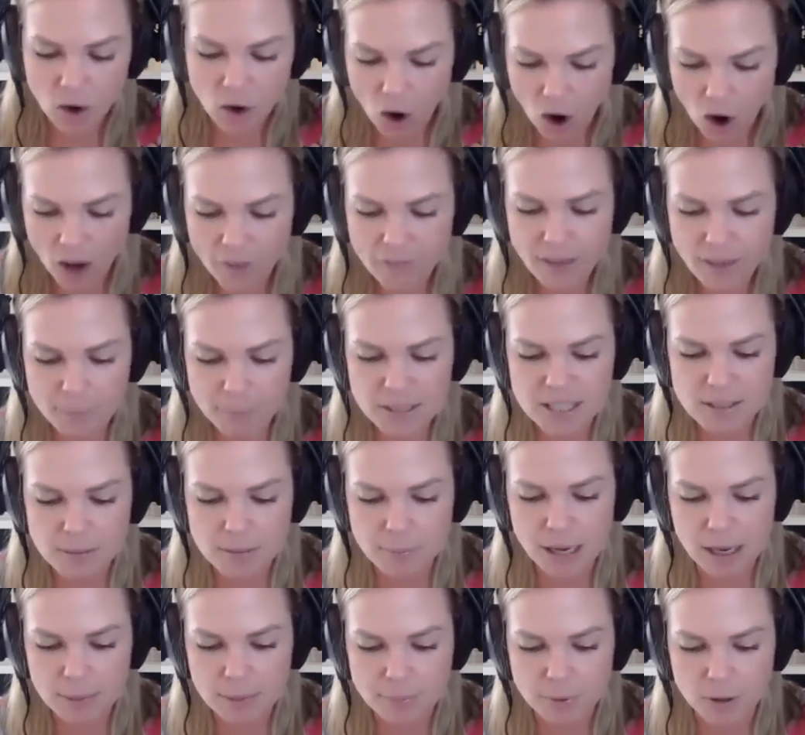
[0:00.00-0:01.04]
on that piece of
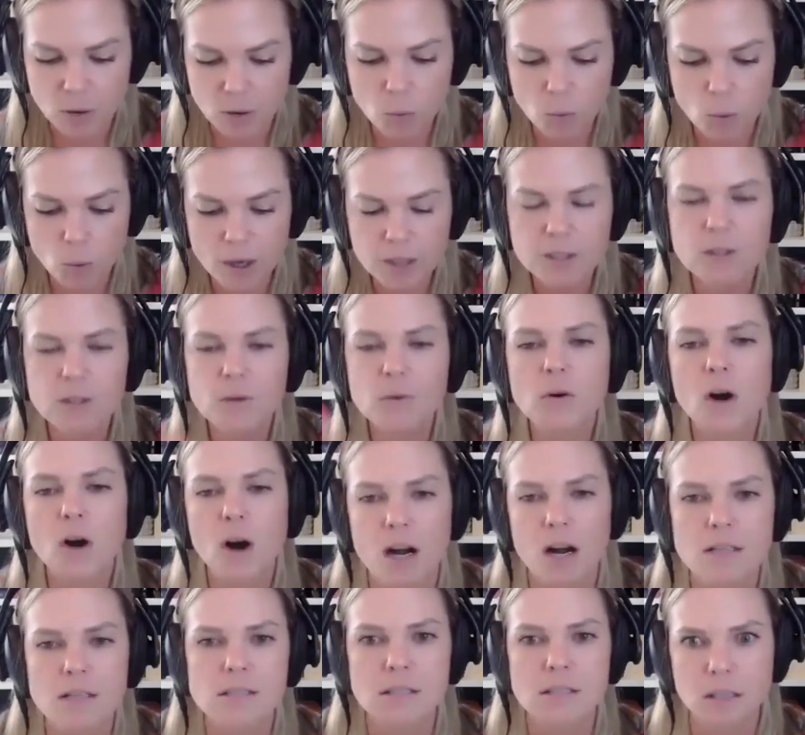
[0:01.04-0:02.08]
paper, what are you
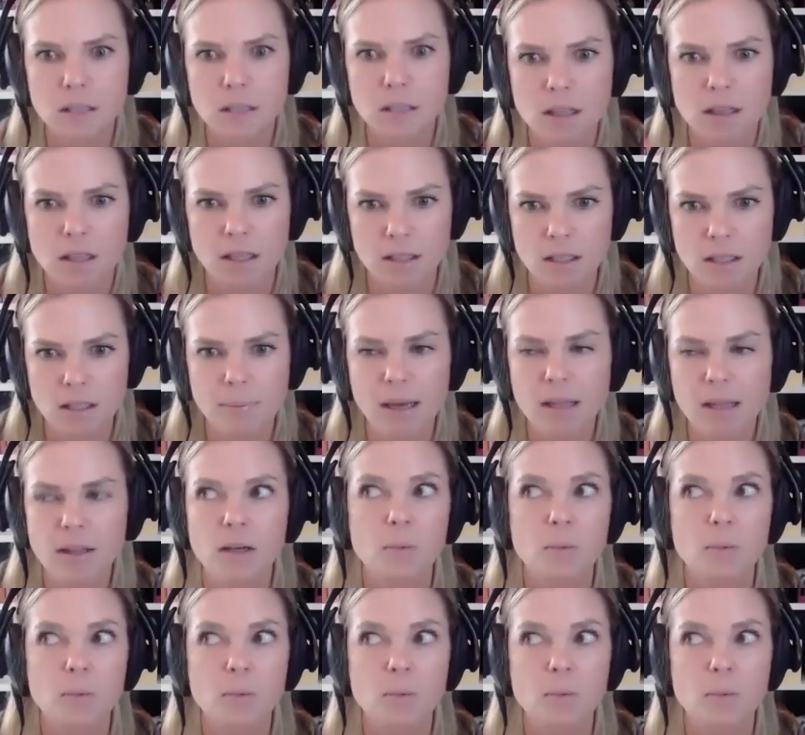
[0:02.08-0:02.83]
constantly thinking about?